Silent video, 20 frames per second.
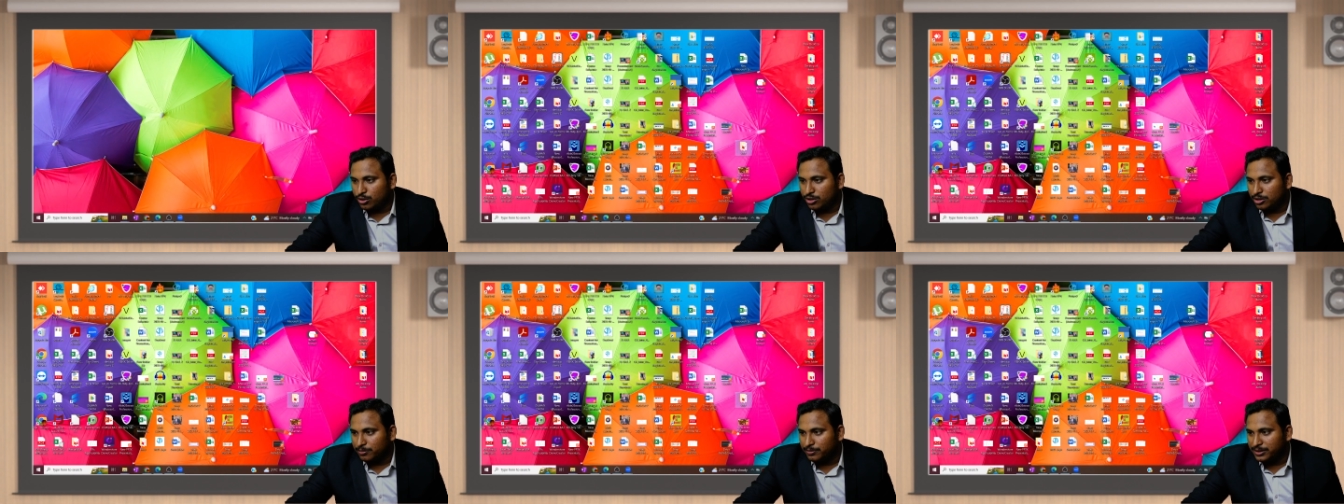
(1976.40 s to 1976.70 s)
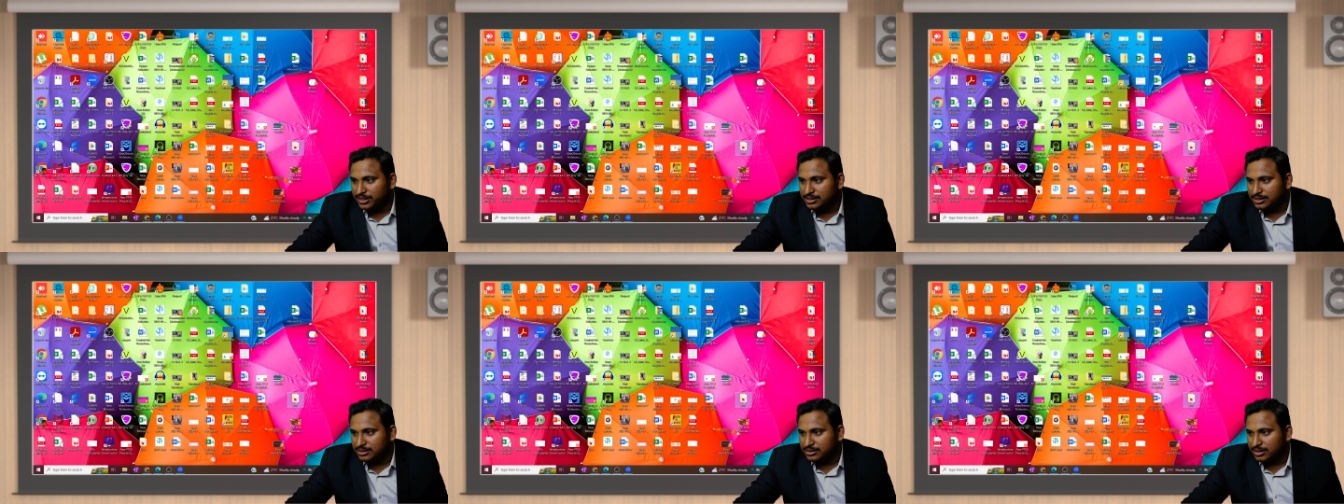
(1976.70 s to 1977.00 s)

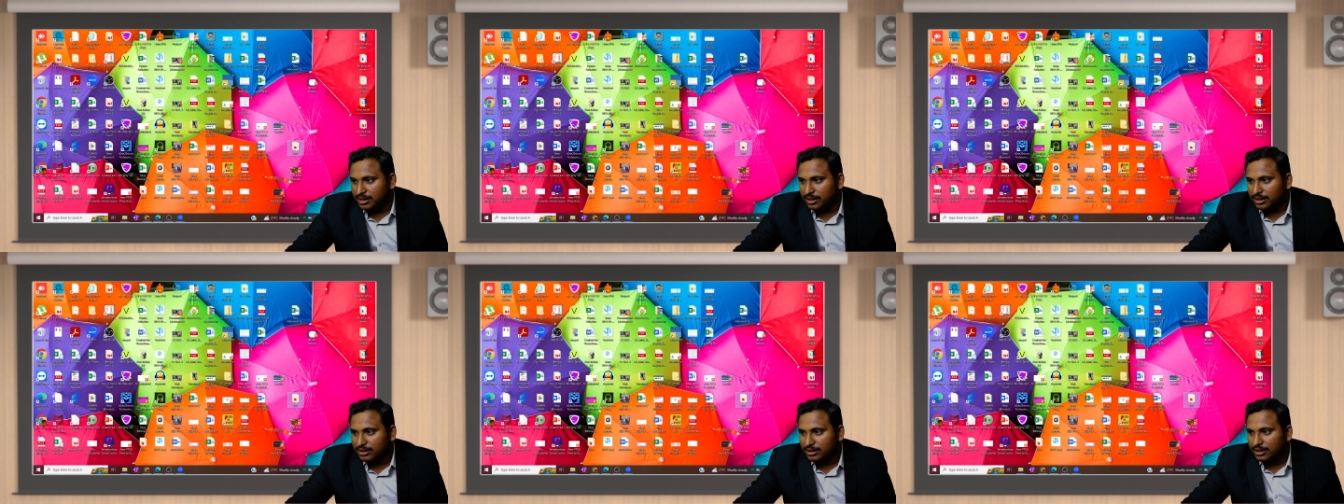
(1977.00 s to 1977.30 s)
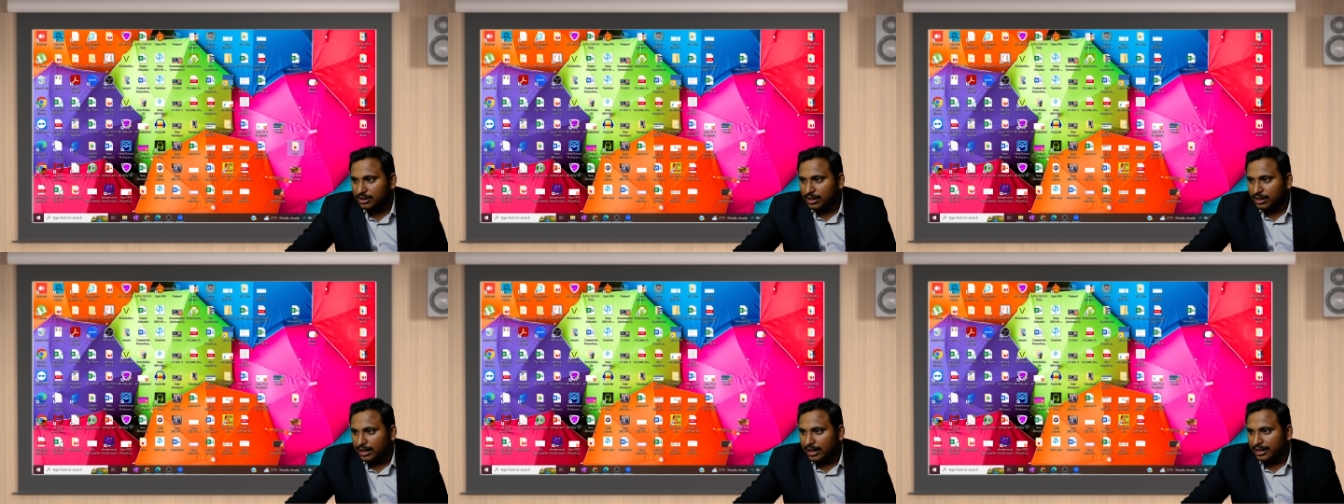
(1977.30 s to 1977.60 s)
bills, sir,
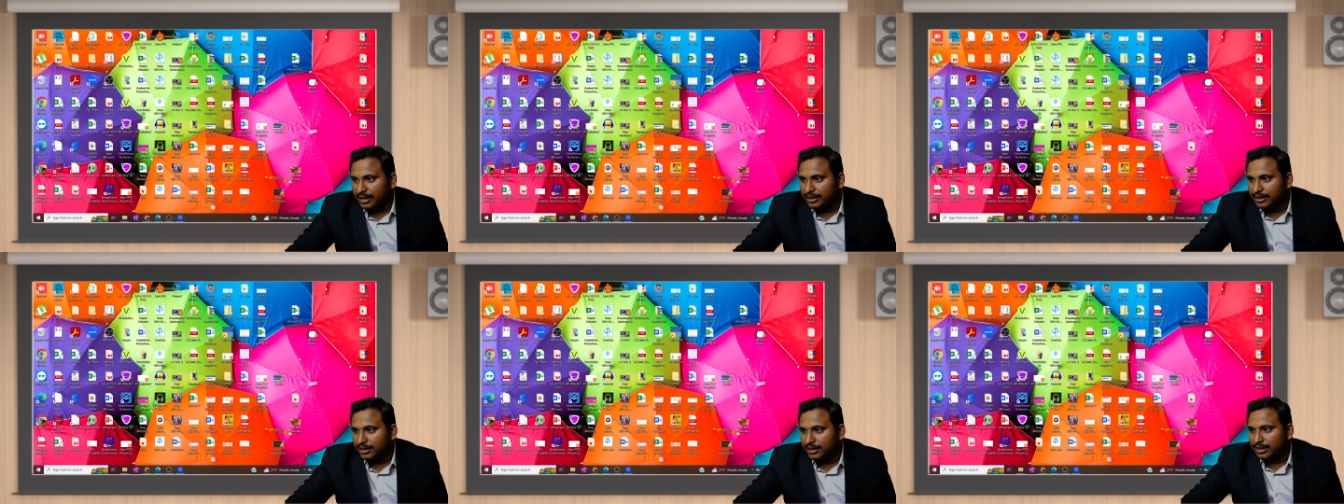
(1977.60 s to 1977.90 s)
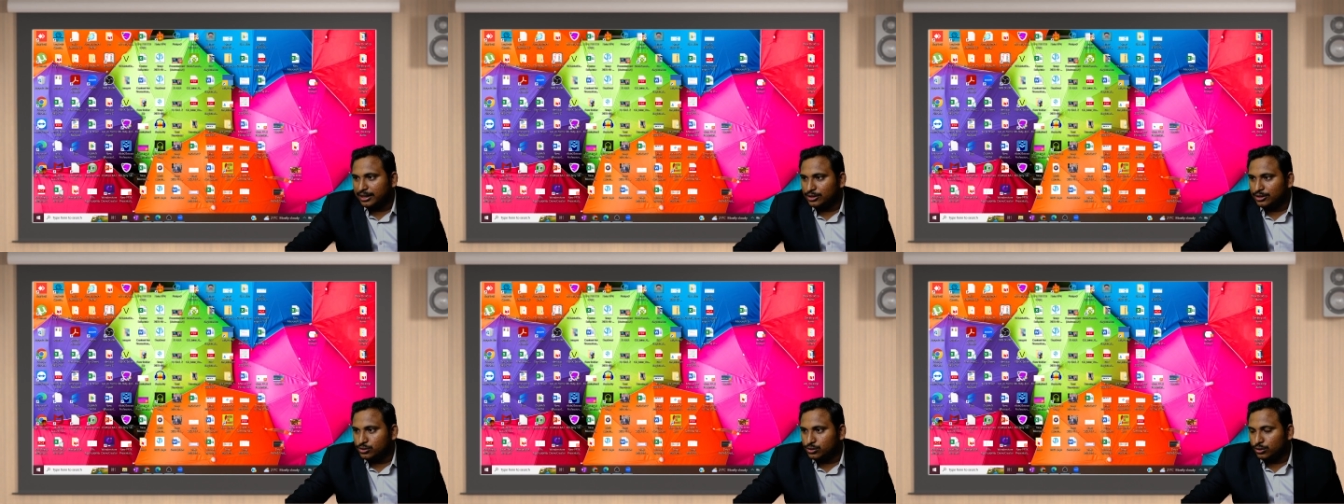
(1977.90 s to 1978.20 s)
and then I'll
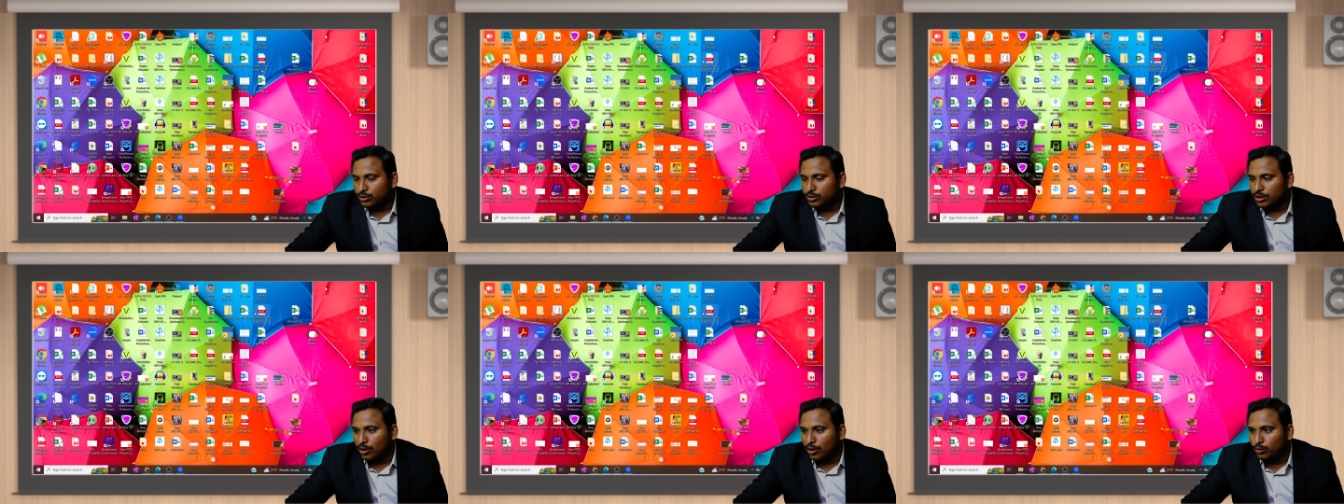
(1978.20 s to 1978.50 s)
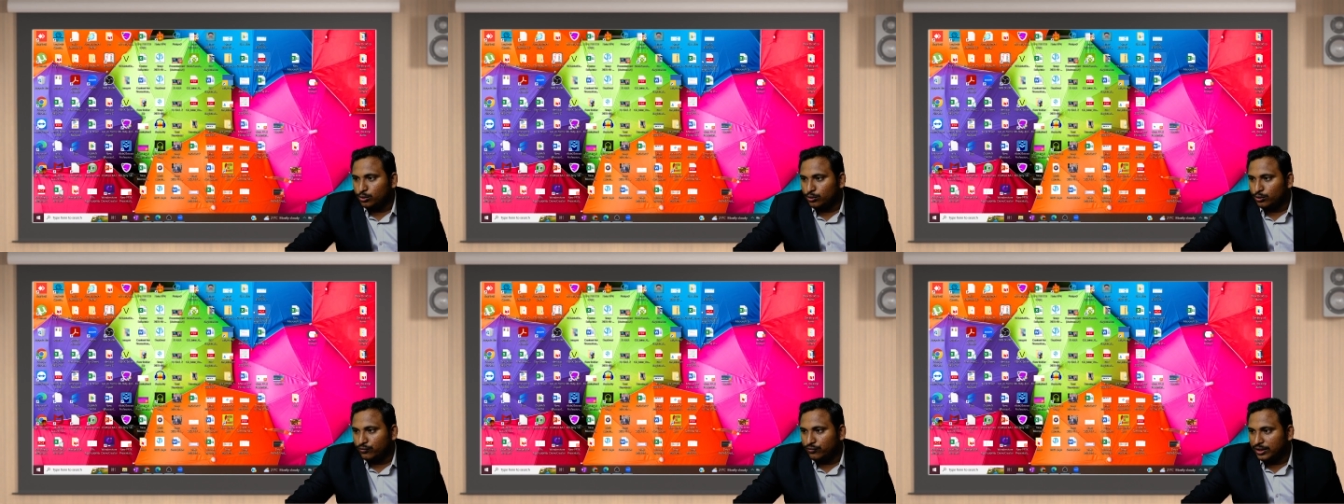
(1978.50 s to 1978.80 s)
show you how
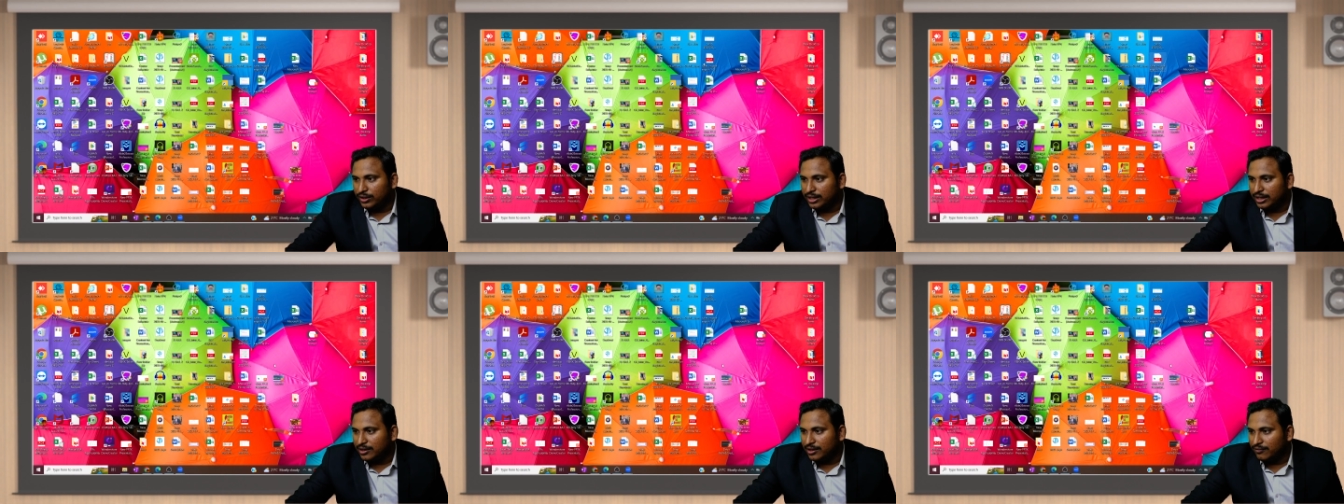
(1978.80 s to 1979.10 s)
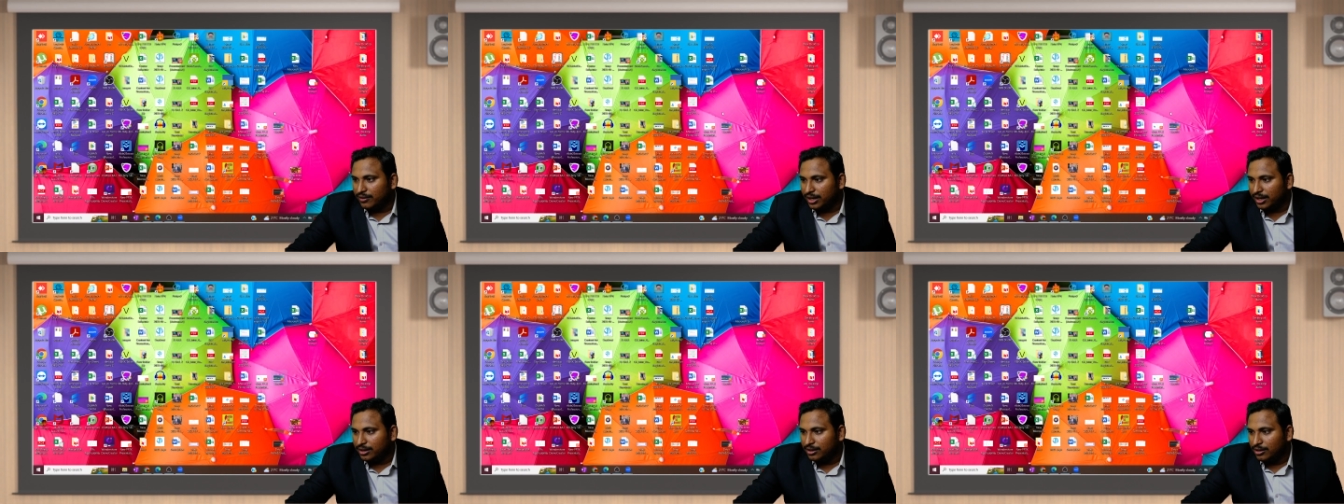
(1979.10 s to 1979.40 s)
to fill in
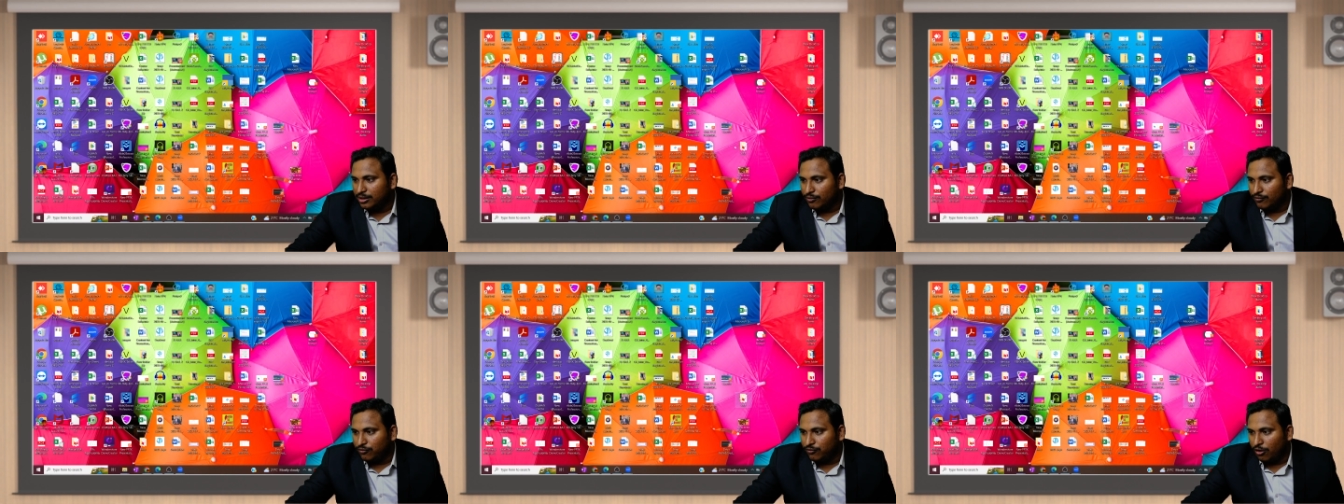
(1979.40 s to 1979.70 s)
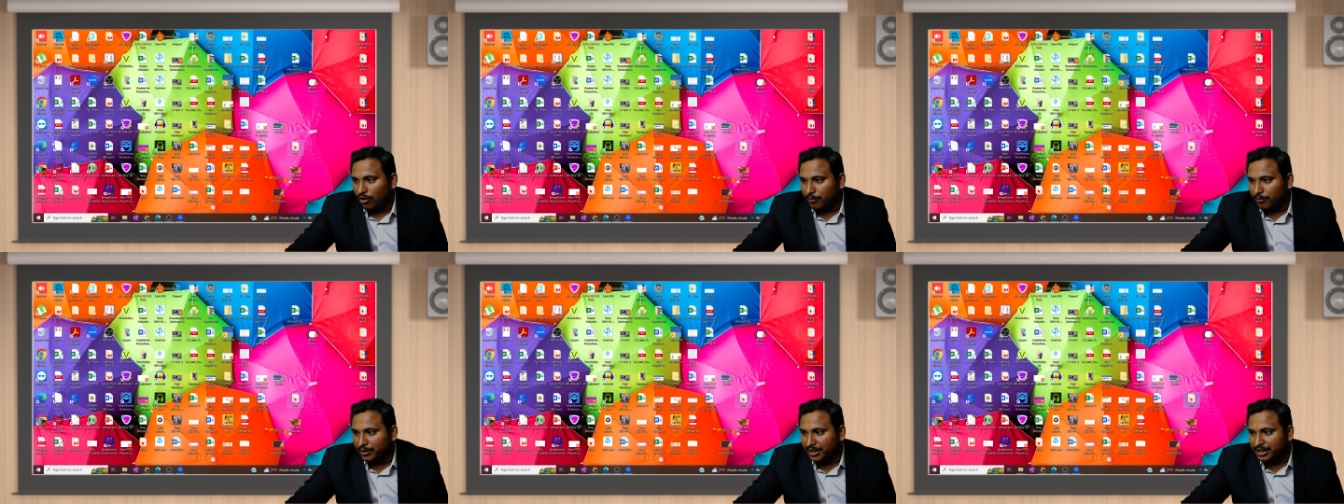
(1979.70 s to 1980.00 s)
our
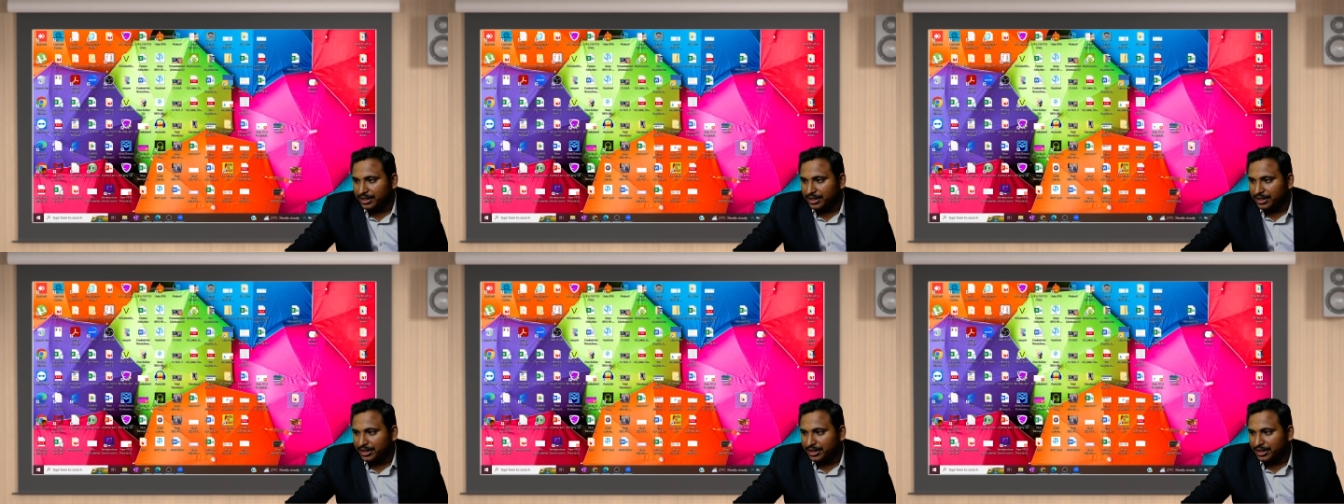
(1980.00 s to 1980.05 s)
format.